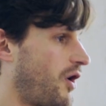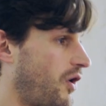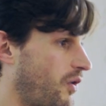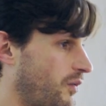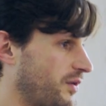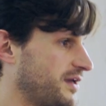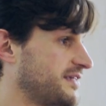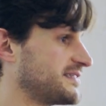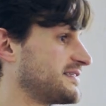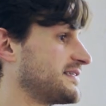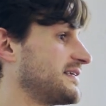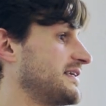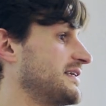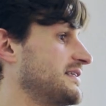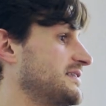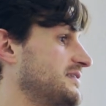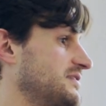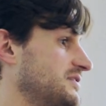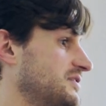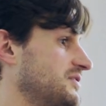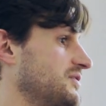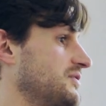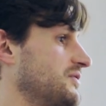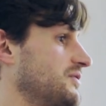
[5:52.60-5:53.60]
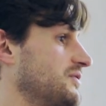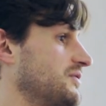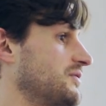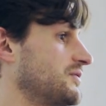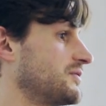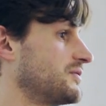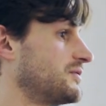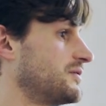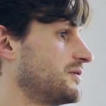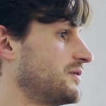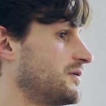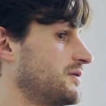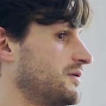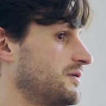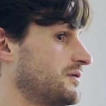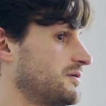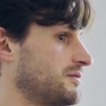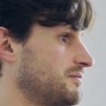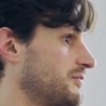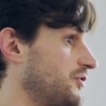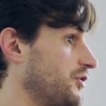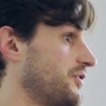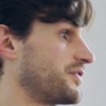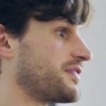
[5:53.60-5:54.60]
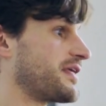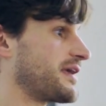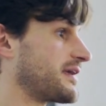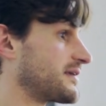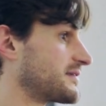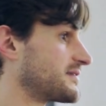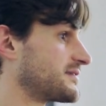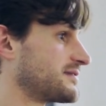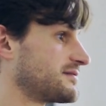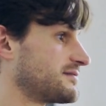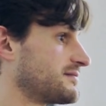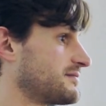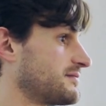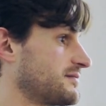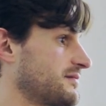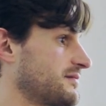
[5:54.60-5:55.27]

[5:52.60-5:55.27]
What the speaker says: always leads to good things.